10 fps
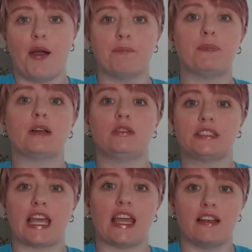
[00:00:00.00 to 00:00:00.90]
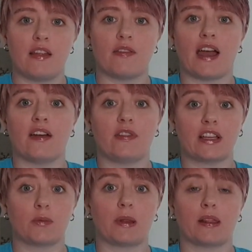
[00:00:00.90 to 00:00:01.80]
and build in that
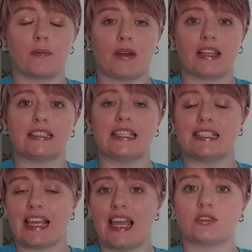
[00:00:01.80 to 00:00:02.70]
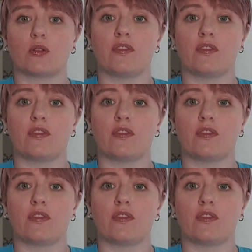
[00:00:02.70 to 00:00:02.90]
availability set